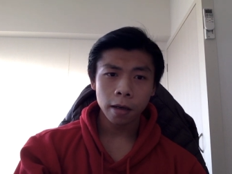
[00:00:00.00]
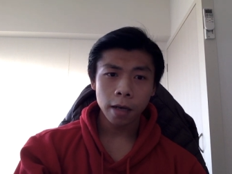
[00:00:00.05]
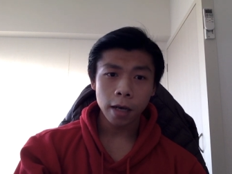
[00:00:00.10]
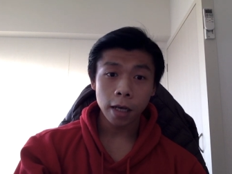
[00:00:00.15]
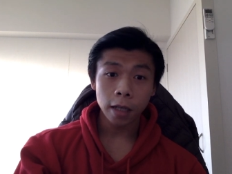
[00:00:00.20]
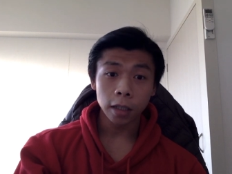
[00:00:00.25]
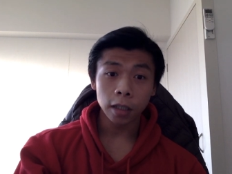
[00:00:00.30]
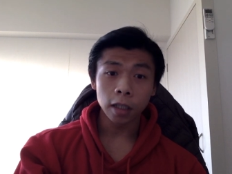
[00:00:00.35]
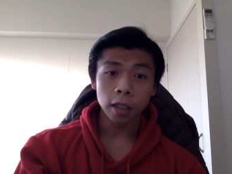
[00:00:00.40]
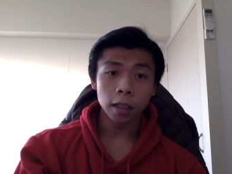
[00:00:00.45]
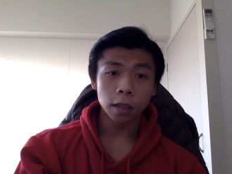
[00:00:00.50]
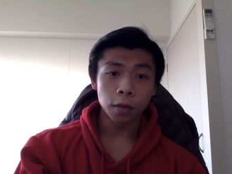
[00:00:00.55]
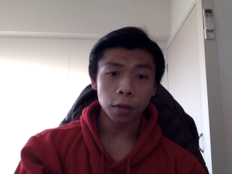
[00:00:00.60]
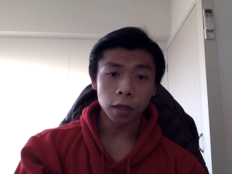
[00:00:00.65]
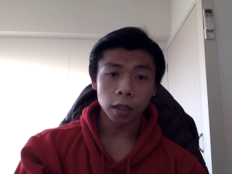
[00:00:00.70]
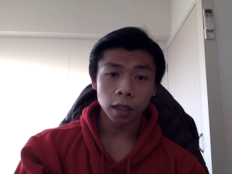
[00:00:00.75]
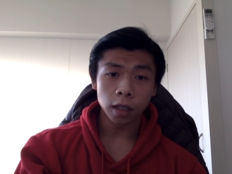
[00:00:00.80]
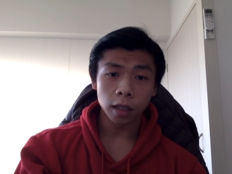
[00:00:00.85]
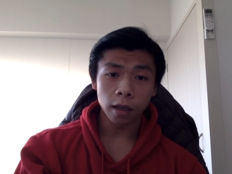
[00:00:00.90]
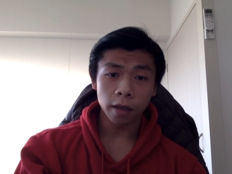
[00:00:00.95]
As
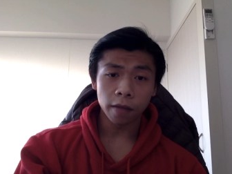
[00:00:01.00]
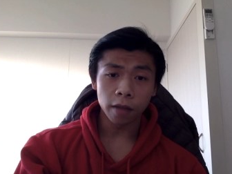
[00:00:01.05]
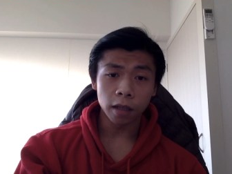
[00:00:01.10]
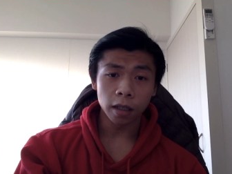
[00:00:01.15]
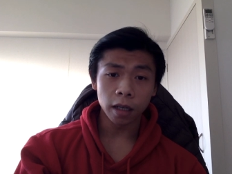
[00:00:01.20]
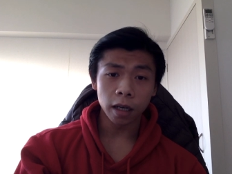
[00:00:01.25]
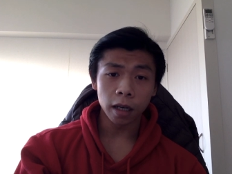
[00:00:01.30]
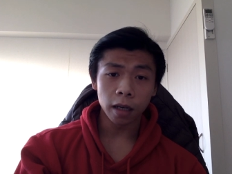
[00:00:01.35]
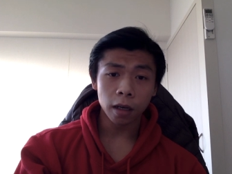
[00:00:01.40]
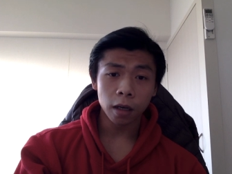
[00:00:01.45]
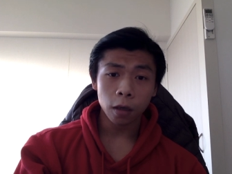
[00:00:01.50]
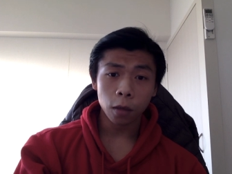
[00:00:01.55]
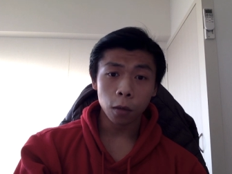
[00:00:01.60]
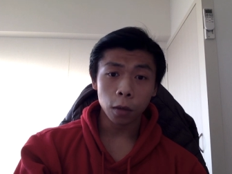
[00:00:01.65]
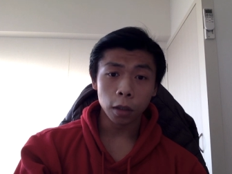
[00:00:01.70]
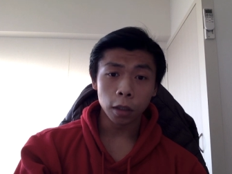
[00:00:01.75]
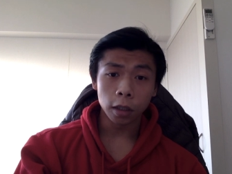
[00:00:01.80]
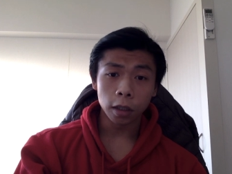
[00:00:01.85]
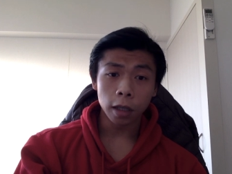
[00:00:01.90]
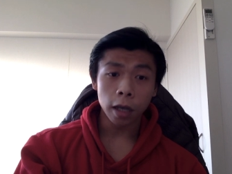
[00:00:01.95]
interest of the dead,
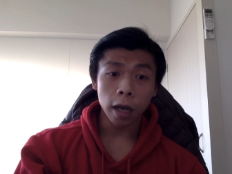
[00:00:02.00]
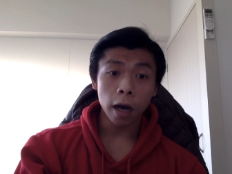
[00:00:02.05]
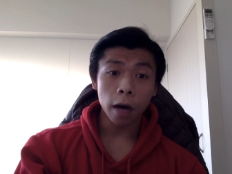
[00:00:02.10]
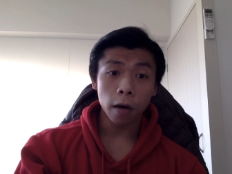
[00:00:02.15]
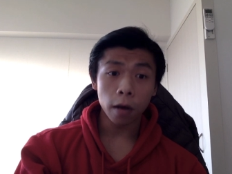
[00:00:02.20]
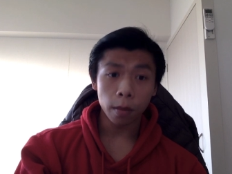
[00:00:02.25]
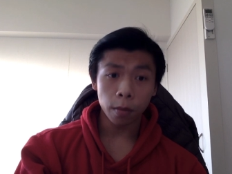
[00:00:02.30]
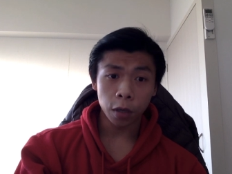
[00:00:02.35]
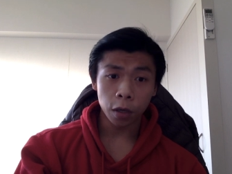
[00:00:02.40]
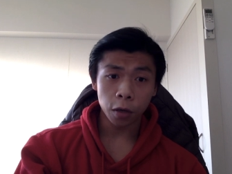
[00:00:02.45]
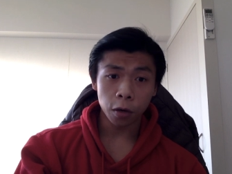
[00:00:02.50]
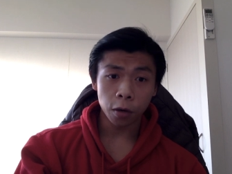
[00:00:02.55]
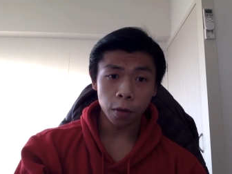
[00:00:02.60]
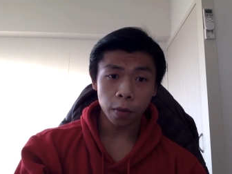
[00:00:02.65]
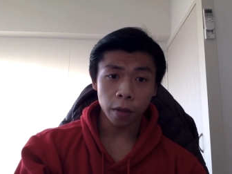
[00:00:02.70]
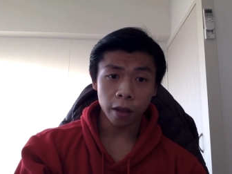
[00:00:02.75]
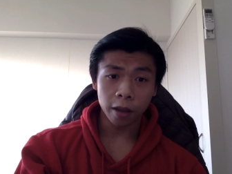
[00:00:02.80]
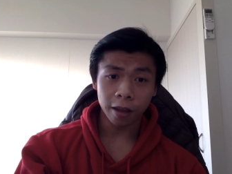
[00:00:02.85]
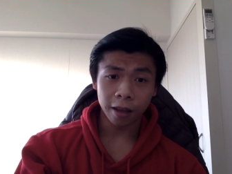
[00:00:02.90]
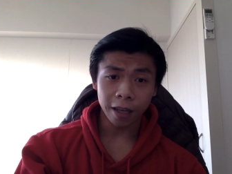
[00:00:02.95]
which now appear
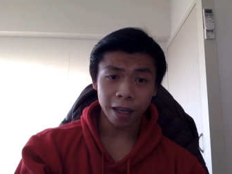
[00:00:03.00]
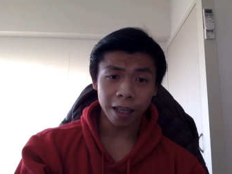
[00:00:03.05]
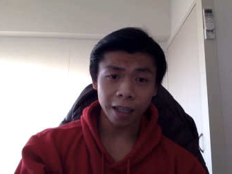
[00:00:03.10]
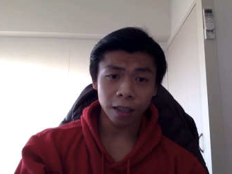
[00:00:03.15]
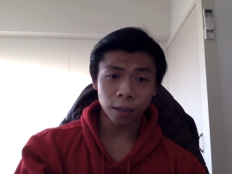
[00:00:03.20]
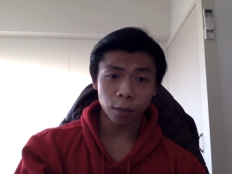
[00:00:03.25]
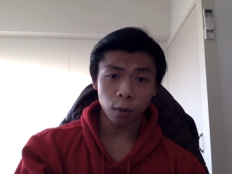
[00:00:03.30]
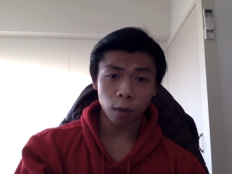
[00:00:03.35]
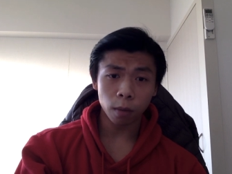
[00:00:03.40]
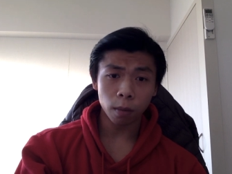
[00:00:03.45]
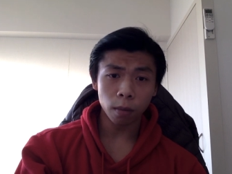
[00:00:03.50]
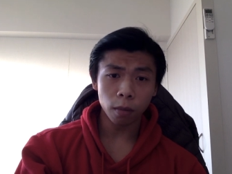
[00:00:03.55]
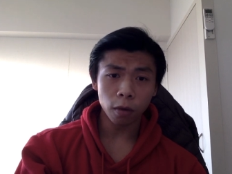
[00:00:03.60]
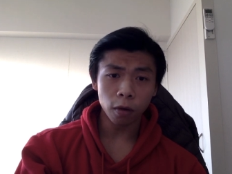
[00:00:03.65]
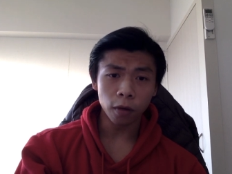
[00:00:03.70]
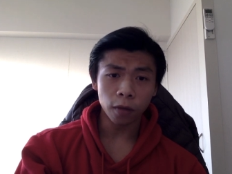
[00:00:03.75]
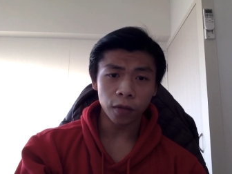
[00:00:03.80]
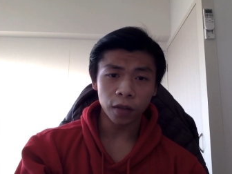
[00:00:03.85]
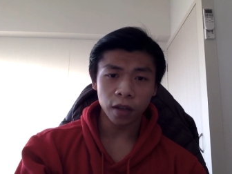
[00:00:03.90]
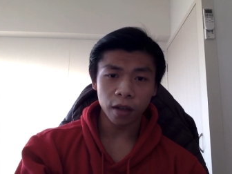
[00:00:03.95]
But things
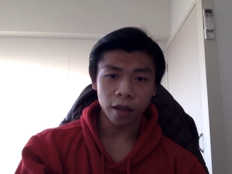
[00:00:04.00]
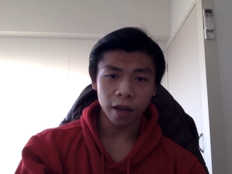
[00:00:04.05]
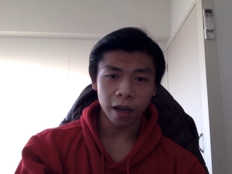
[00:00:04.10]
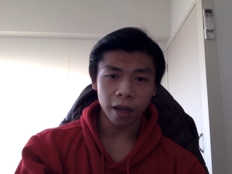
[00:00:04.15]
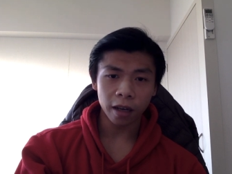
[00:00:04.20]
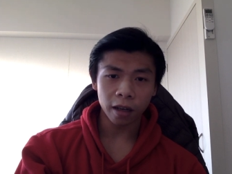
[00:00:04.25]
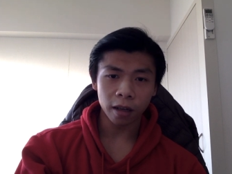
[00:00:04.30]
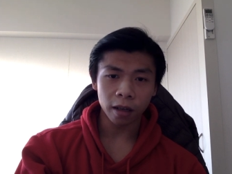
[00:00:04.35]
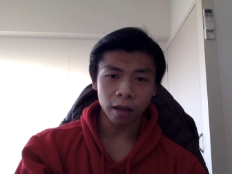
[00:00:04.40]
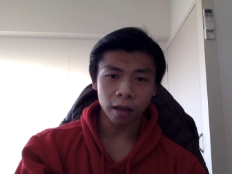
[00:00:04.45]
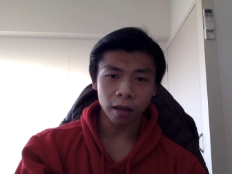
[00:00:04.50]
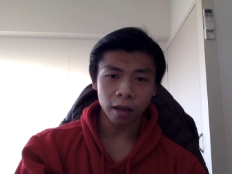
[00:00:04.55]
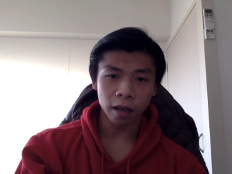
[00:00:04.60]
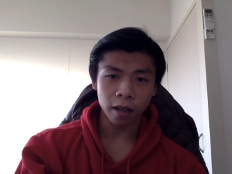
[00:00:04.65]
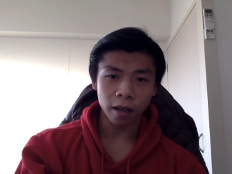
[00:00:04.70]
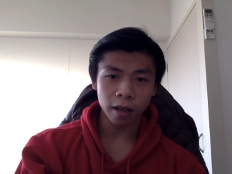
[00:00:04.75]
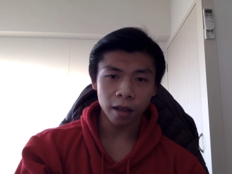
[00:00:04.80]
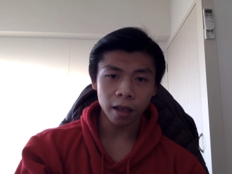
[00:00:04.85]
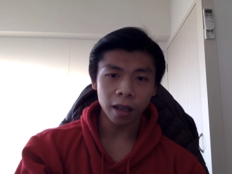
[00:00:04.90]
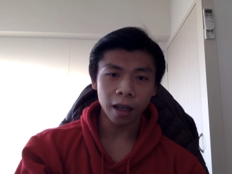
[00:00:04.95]
removed that hidden
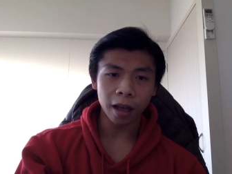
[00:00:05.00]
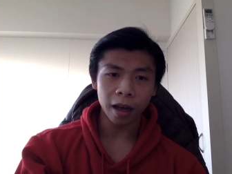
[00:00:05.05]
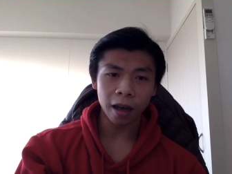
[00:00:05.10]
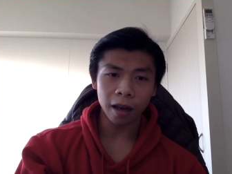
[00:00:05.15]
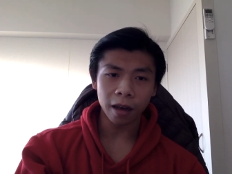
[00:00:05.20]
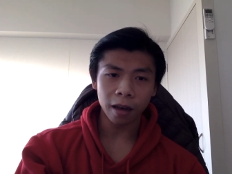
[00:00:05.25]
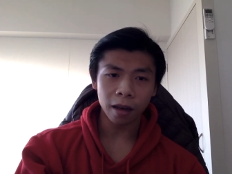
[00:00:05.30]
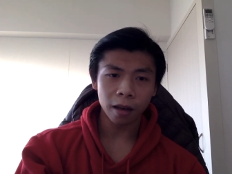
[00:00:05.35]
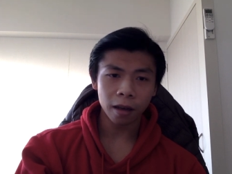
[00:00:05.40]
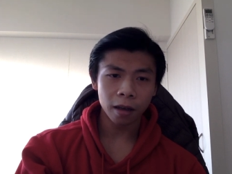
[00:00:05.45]
in thee lie.